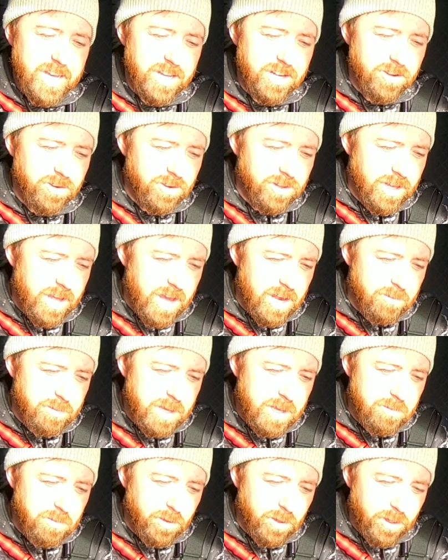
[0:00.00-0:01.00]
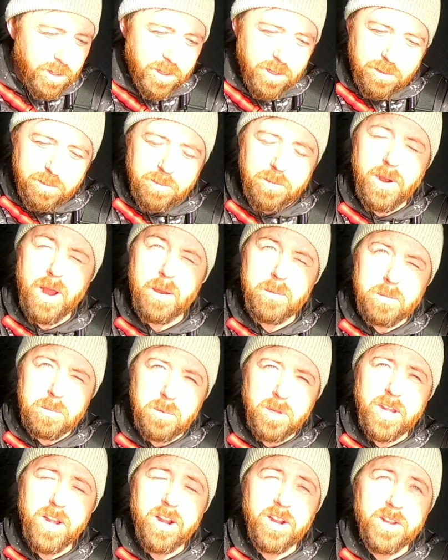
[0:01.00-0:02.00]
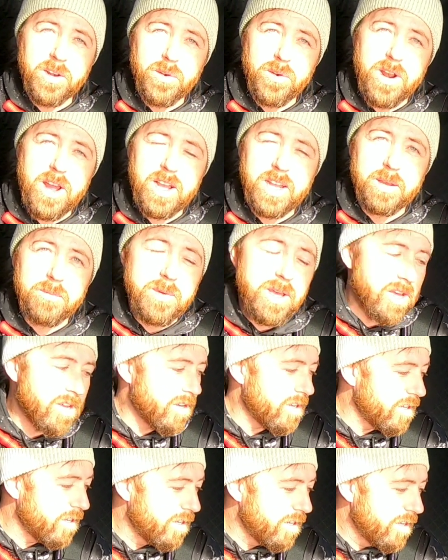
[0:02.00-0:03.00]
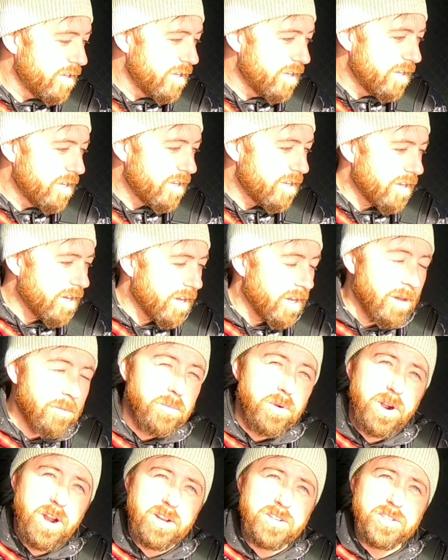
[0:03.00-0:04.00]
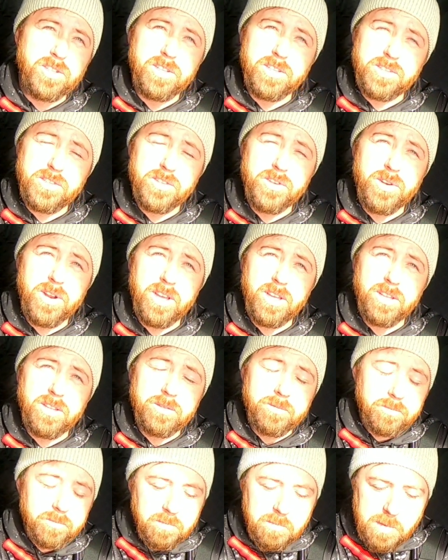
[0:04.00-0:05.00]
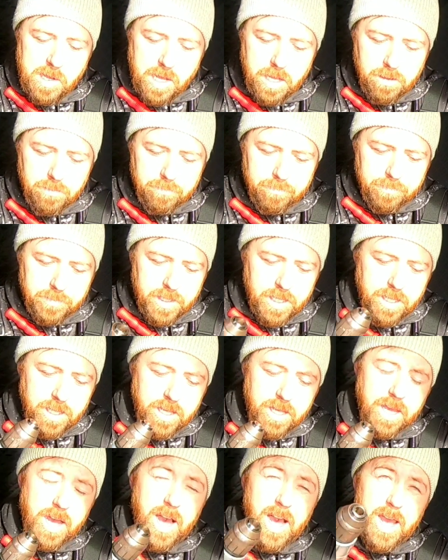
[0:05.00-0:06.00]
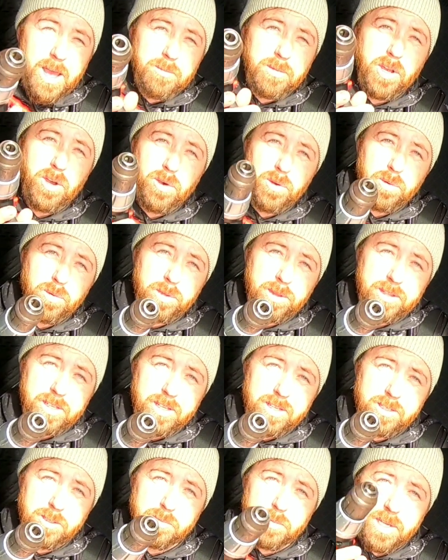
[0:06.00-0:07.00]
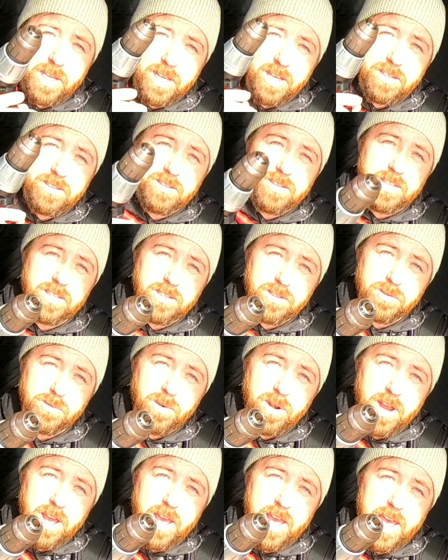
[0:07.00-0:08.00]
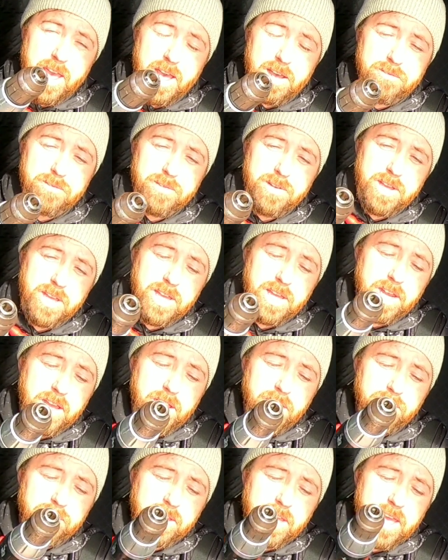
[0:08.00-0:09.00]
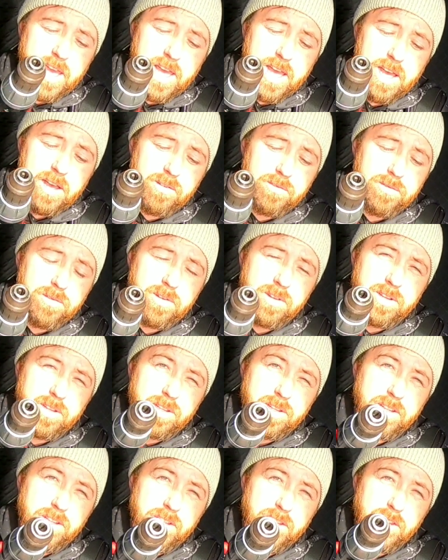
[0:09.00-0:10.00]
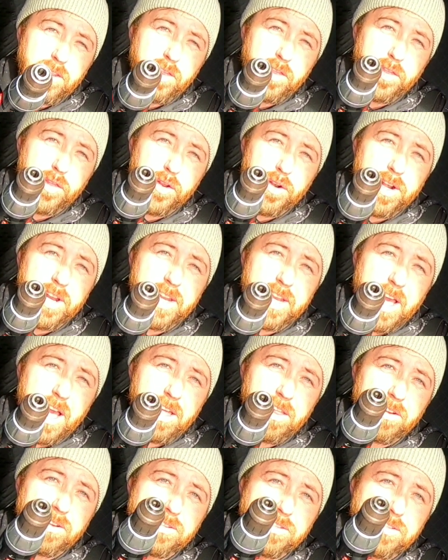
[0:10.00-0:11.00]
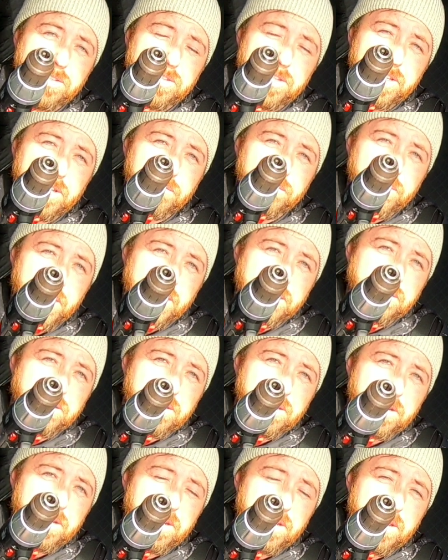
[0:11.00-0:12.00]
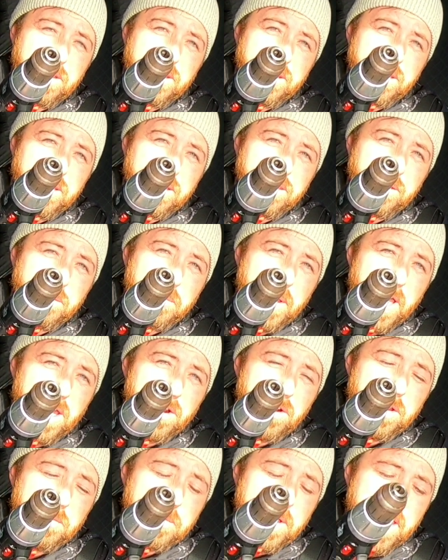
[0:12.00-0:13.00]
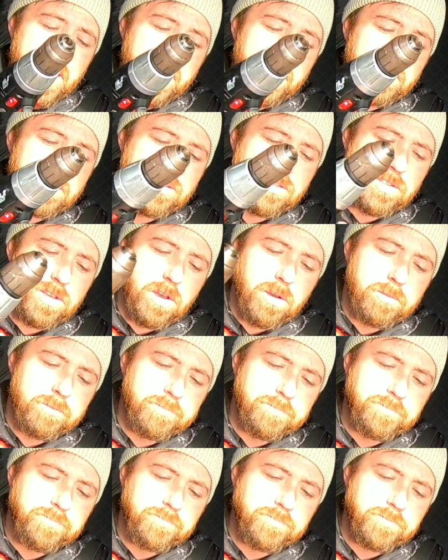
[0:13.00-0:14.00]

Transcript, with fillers: I know a lot of people probably are going to recommend a brushless drill, but I'm going with this because this is what I have, and I only have $30 invested in the battery pack. So